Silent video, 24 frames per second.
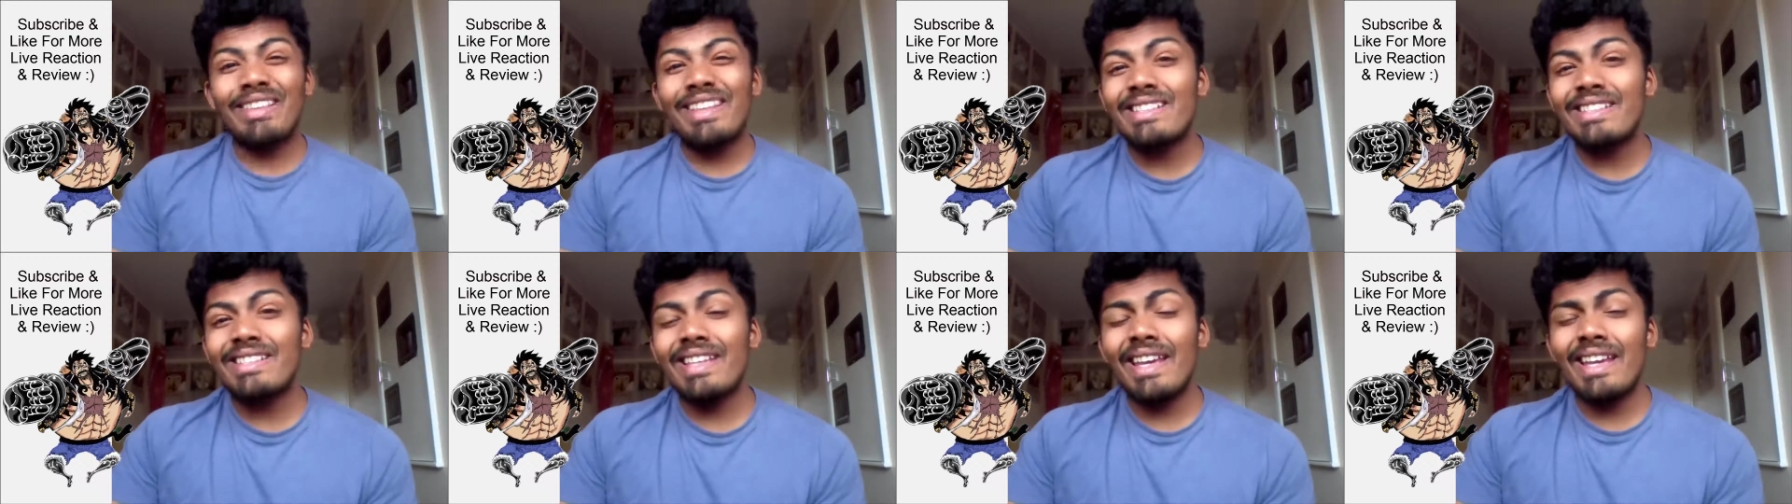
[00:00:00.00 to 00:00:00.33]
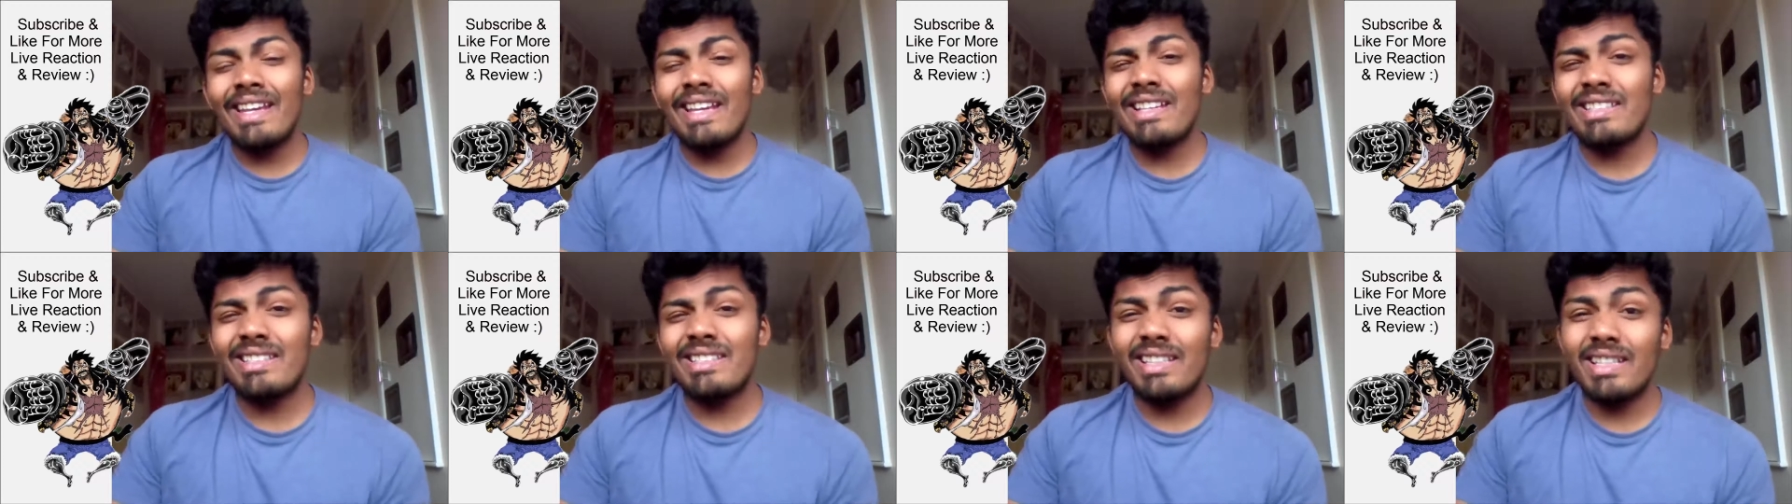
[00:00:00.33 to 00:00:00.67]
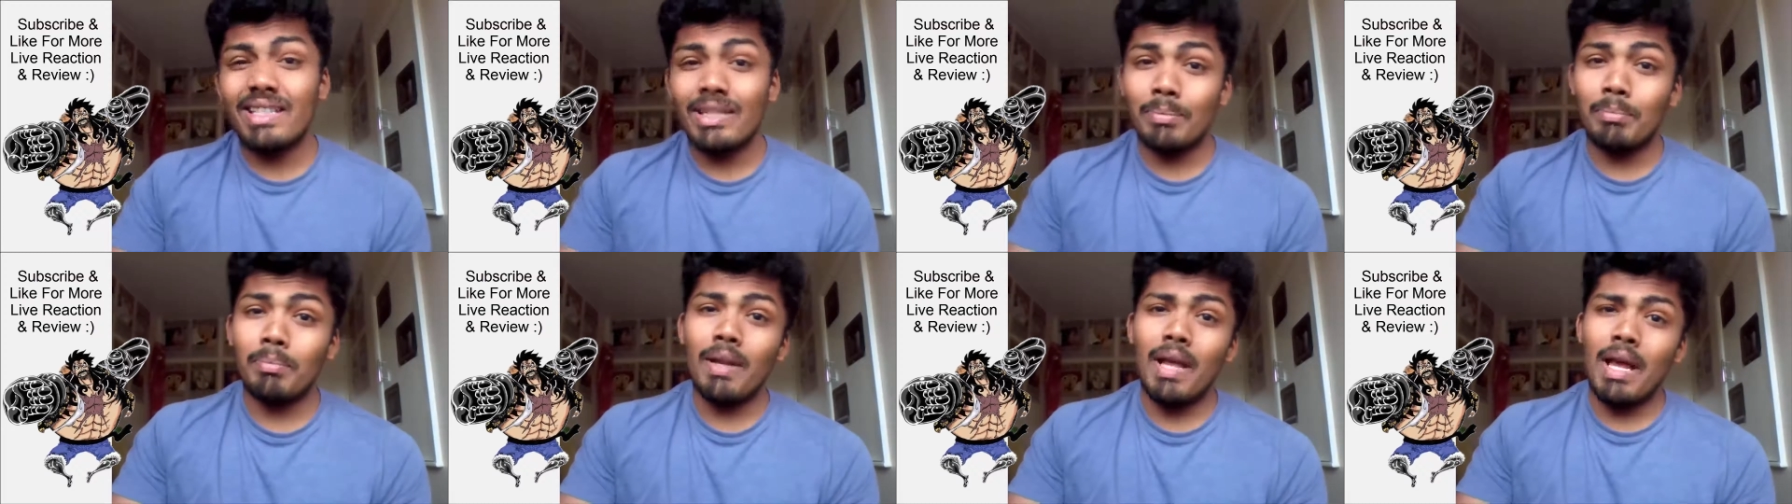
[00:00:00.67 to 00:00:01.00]
they're saying is
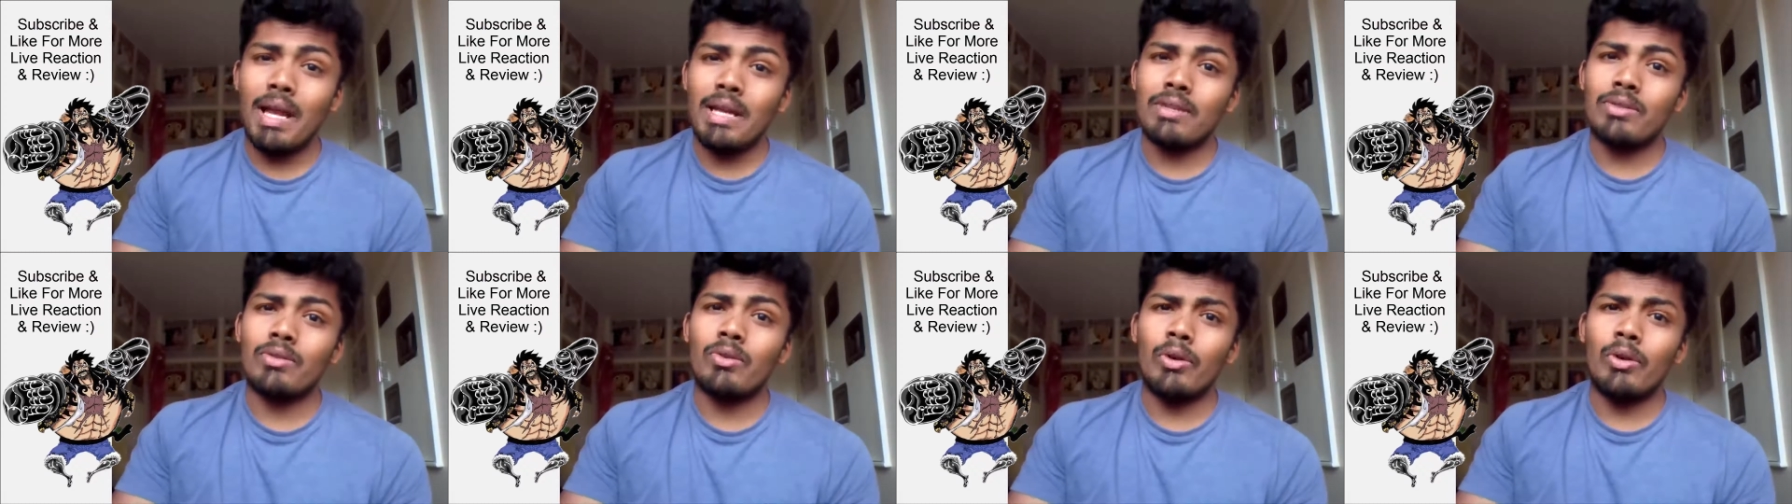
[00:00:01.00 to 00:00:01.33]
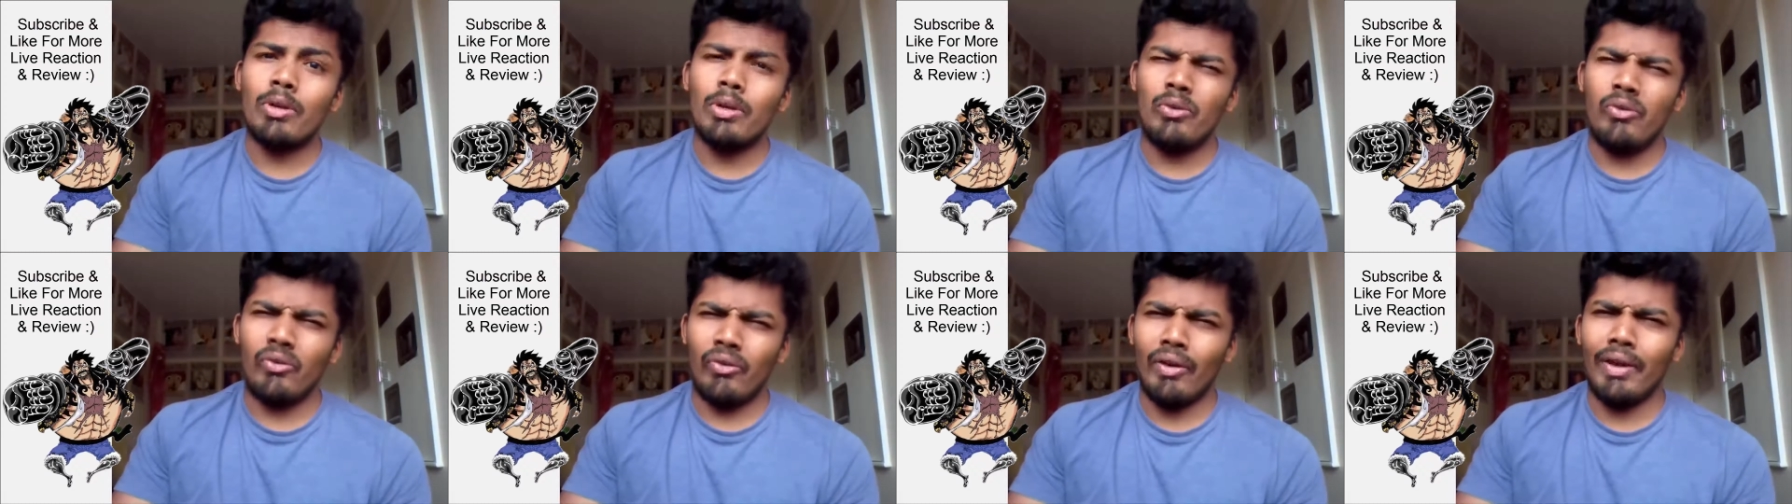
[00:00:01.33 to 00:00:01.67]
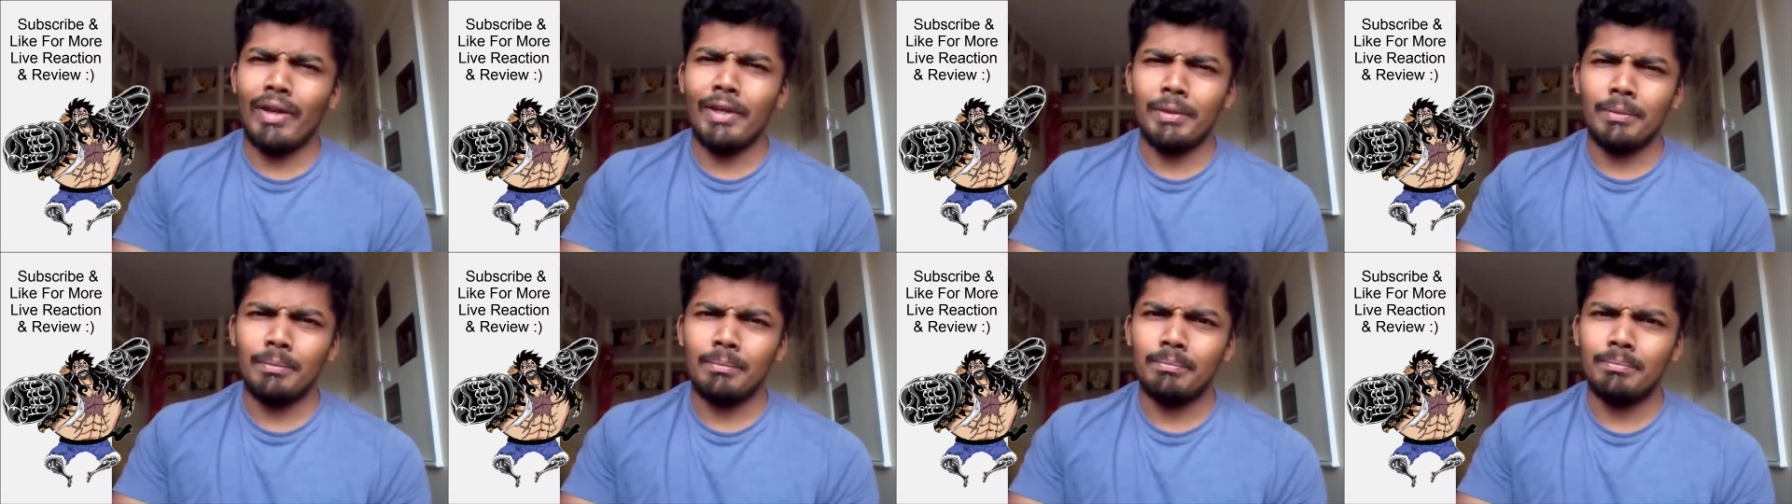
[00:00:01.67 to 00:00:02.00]
this plan is going to
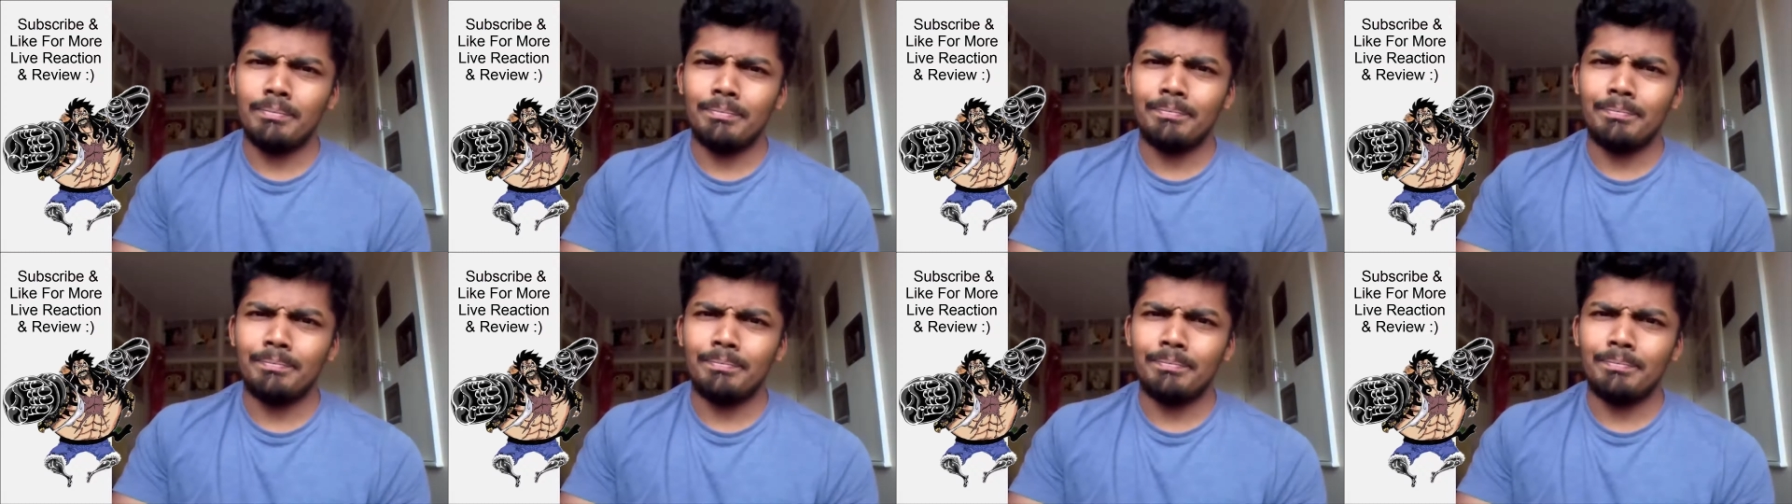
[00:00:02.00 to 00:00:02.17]
fail.